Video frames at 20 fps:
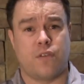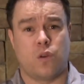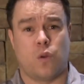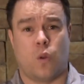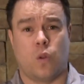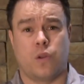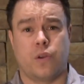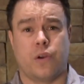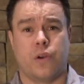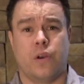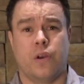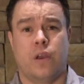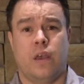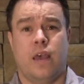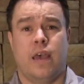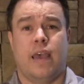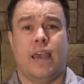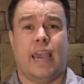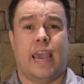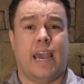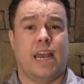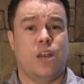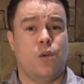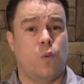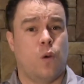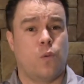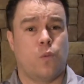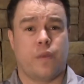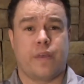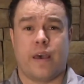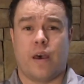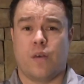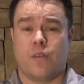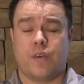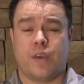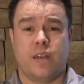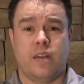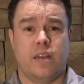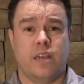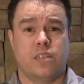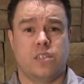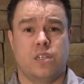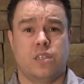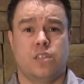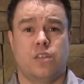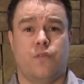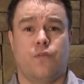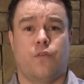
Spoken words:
and older, anyone with health conditions